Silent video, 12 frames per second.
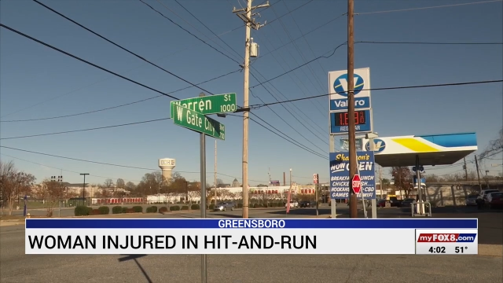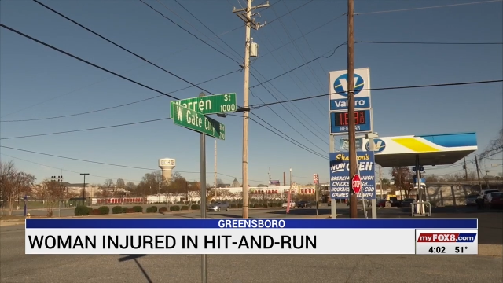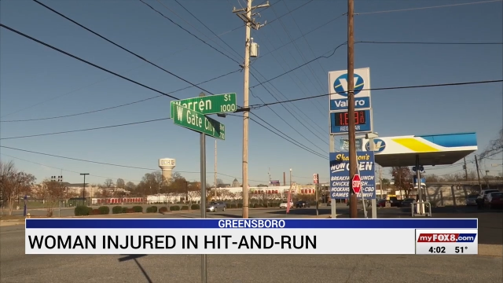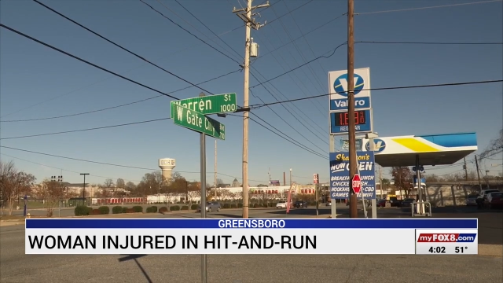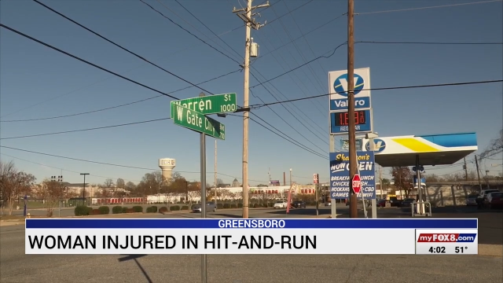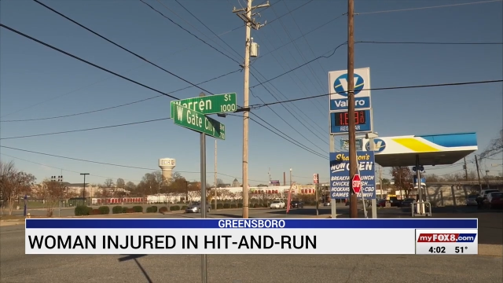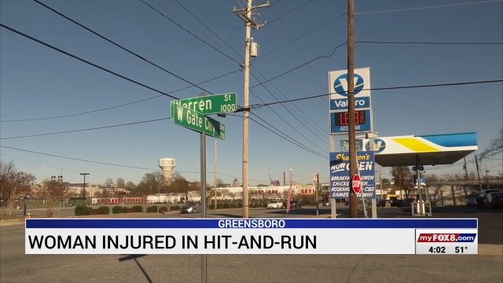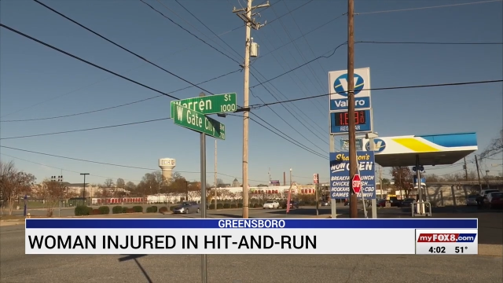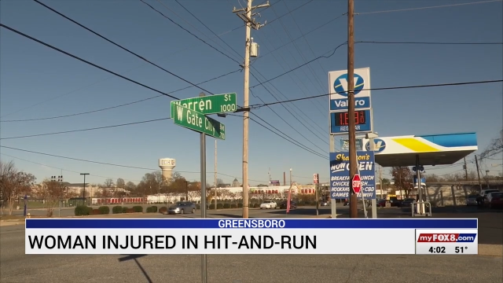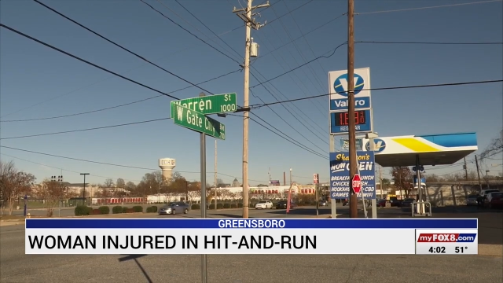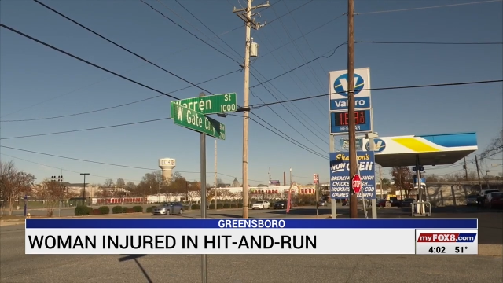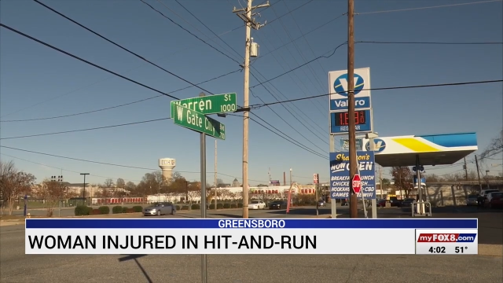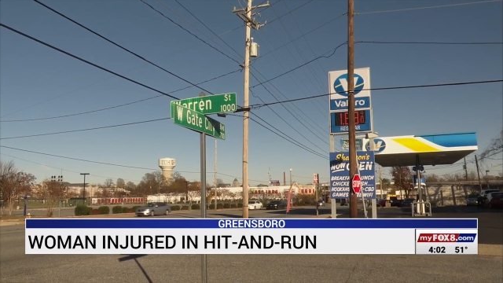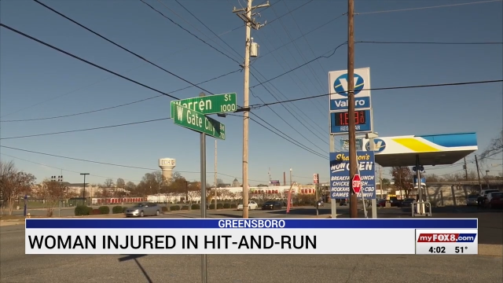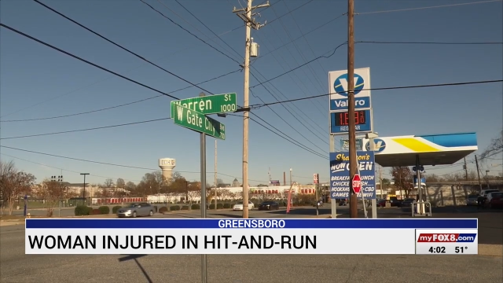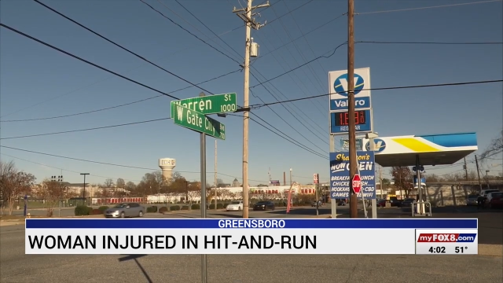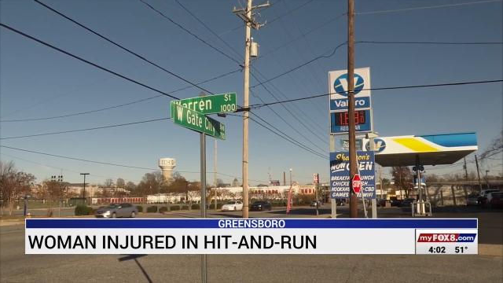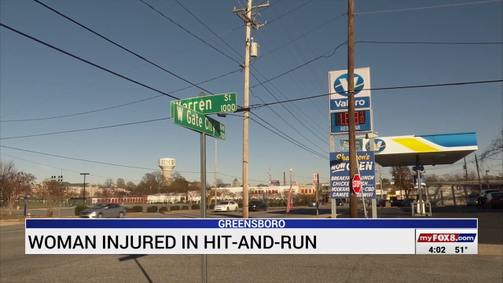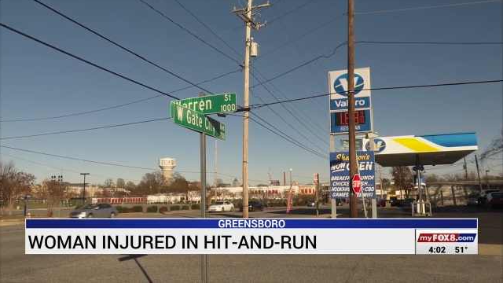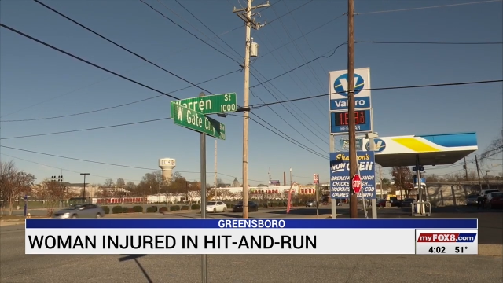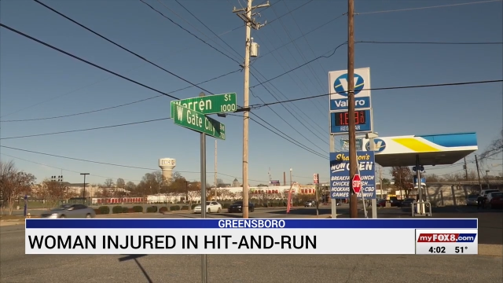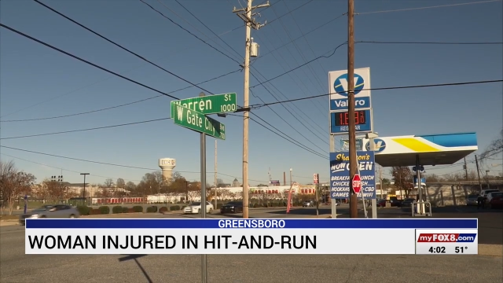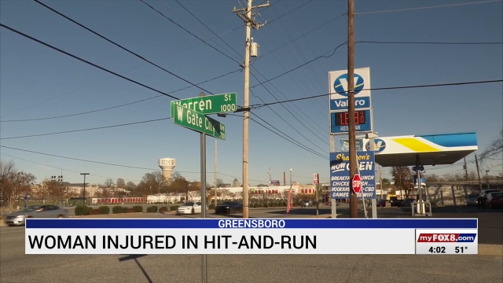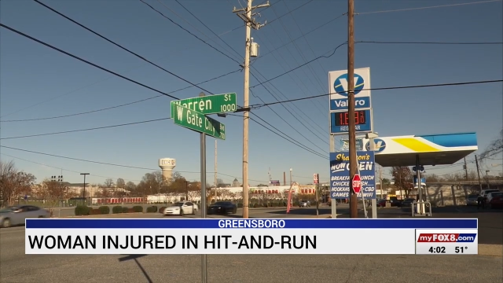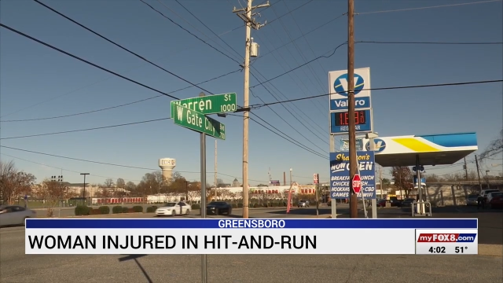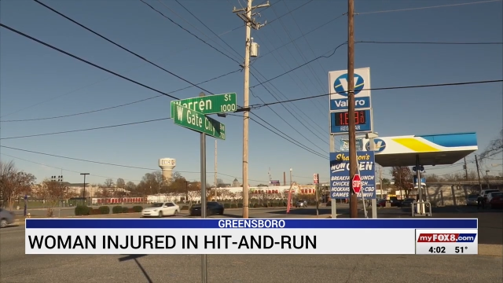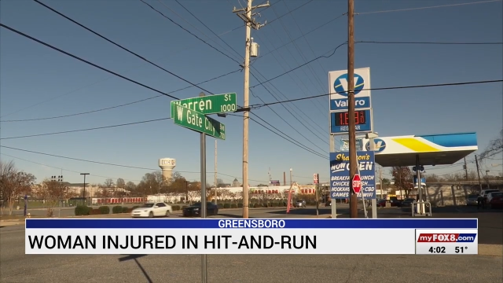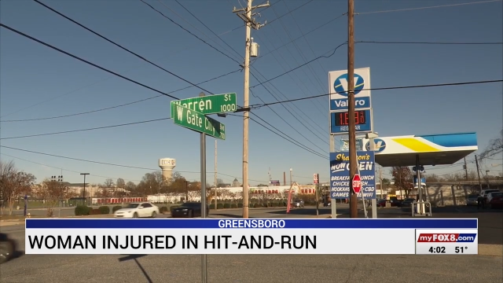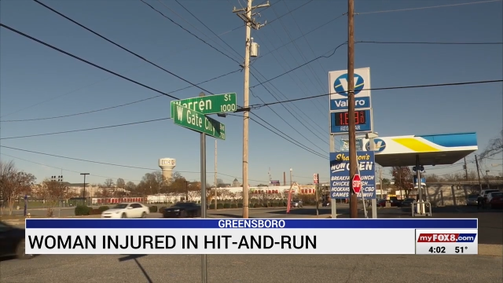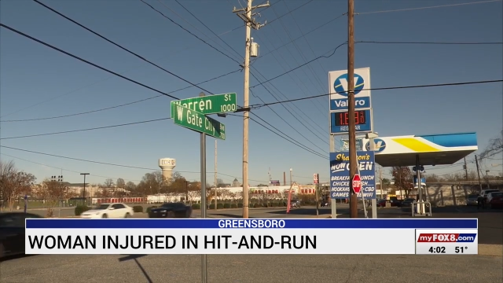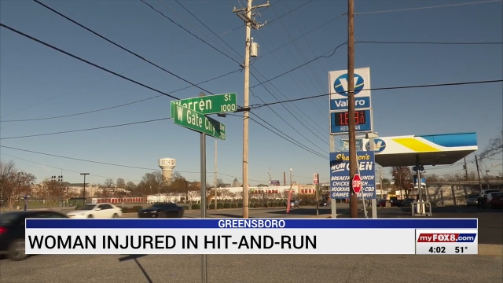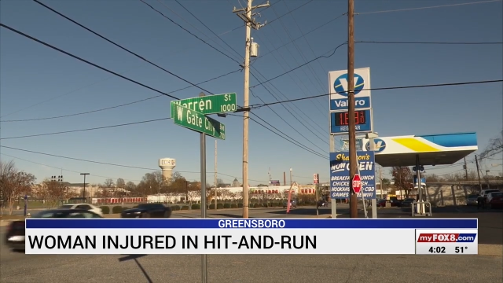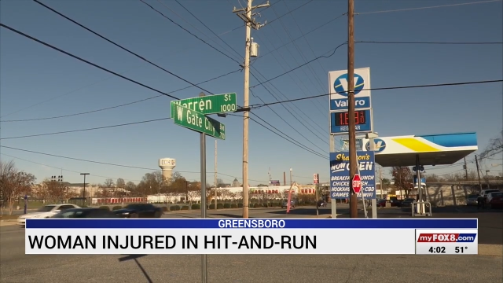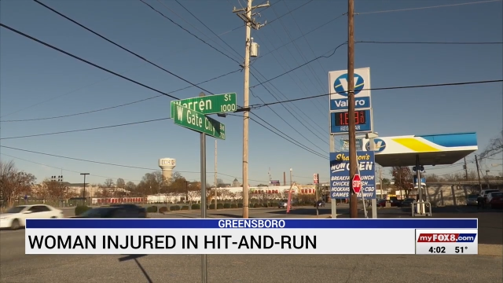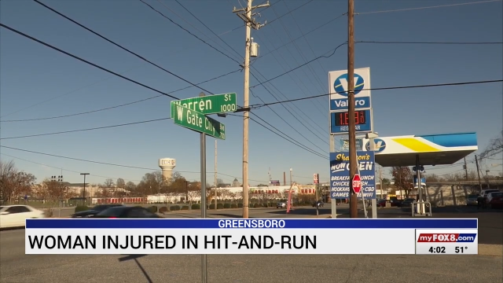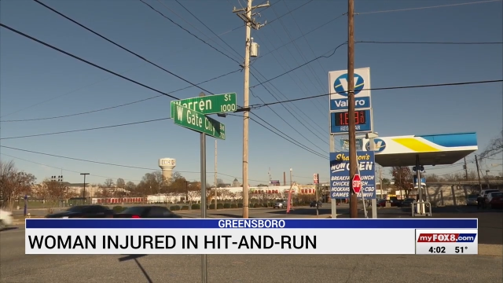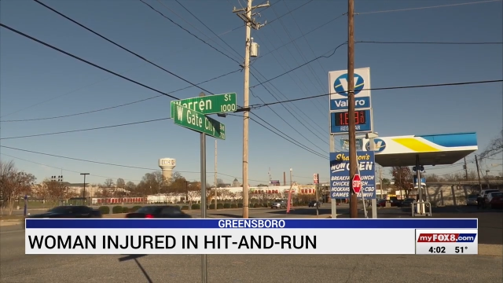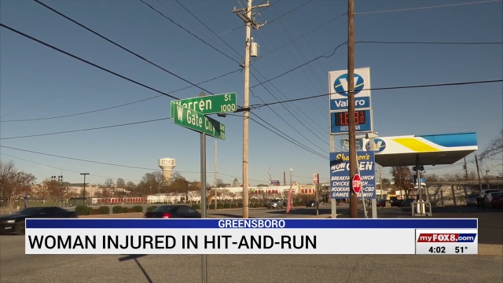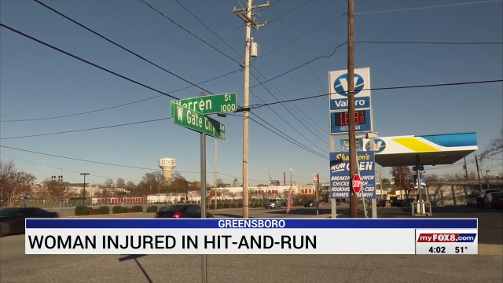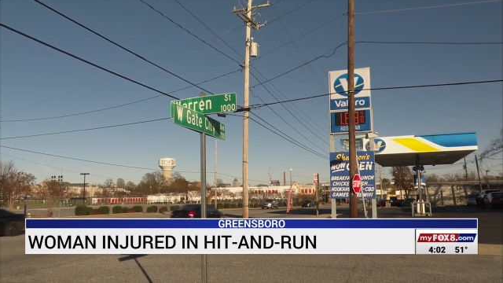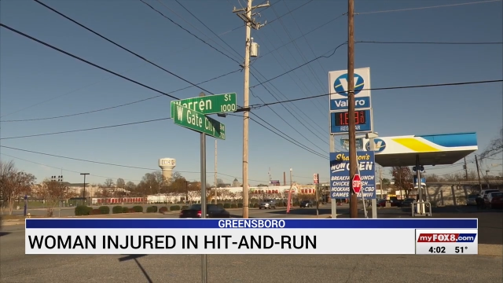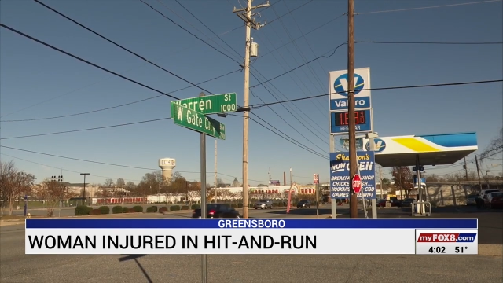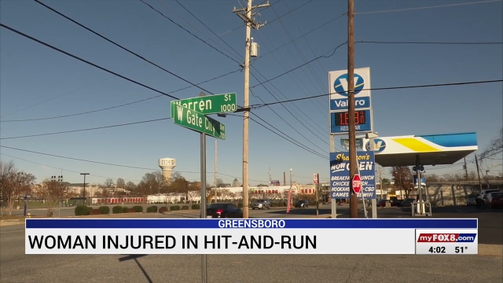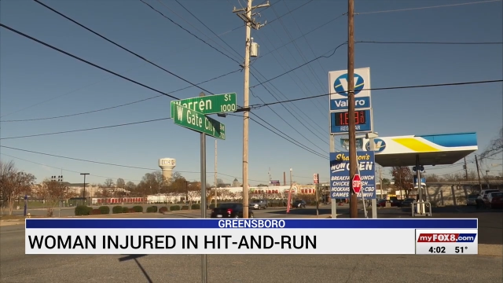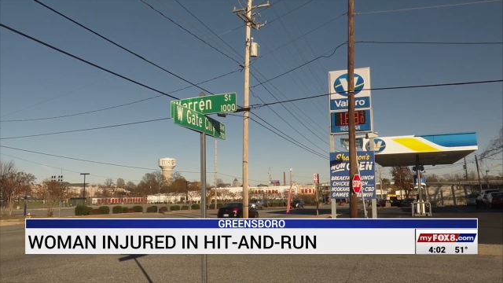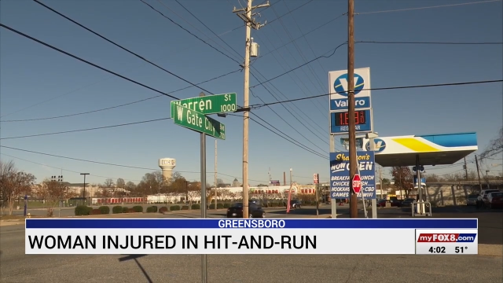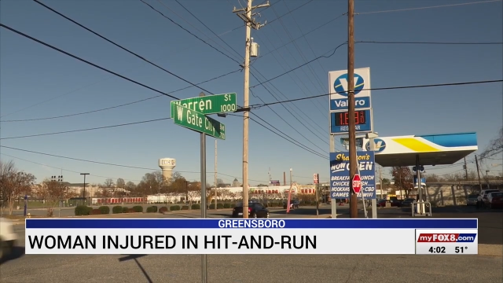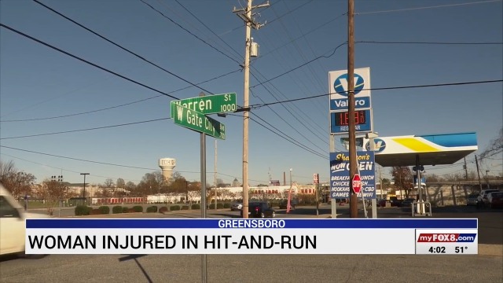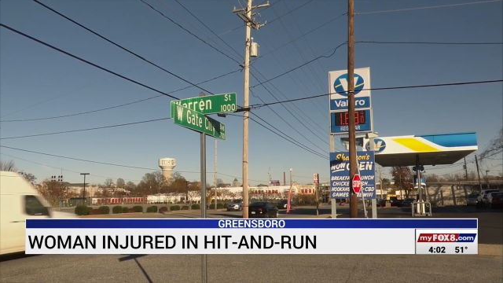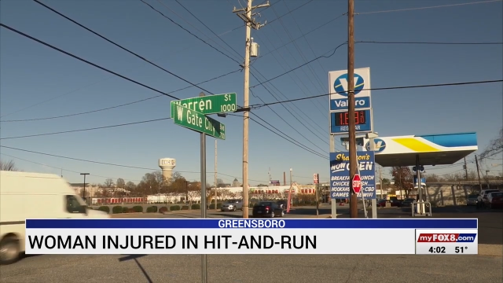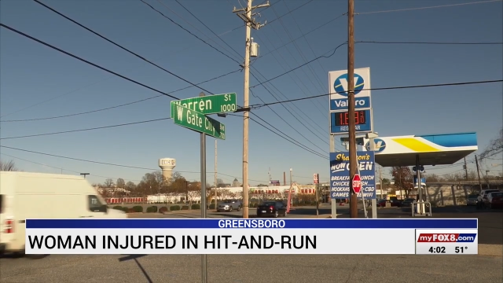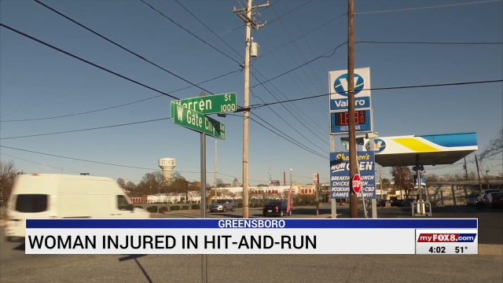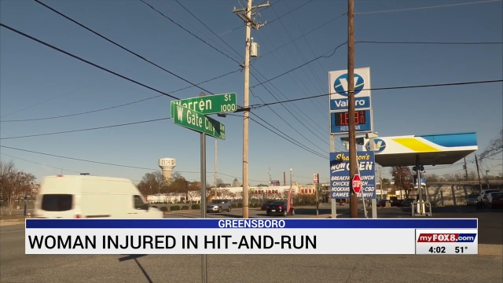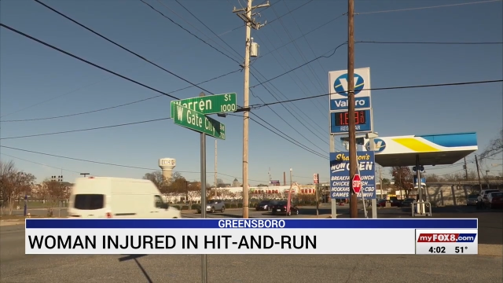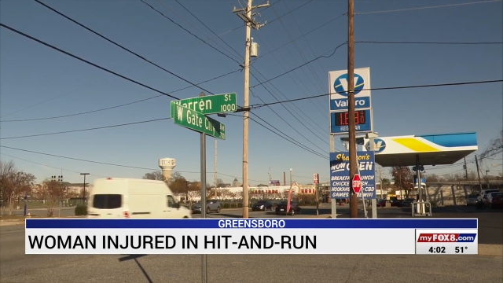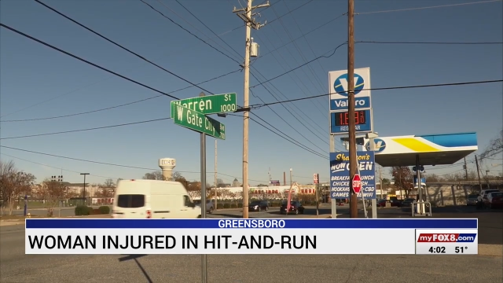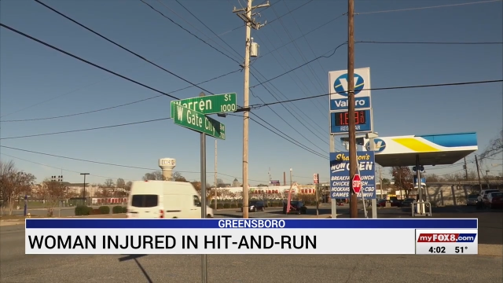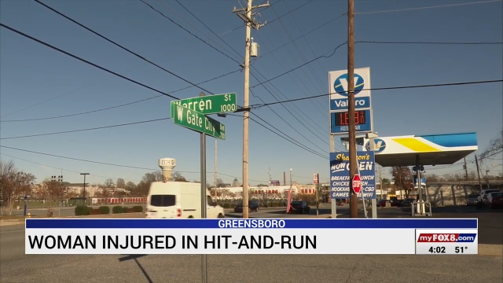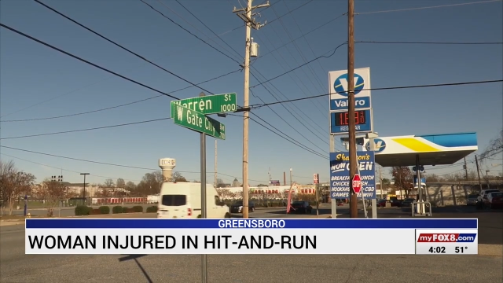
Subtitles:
Nobody's mouth can be seen.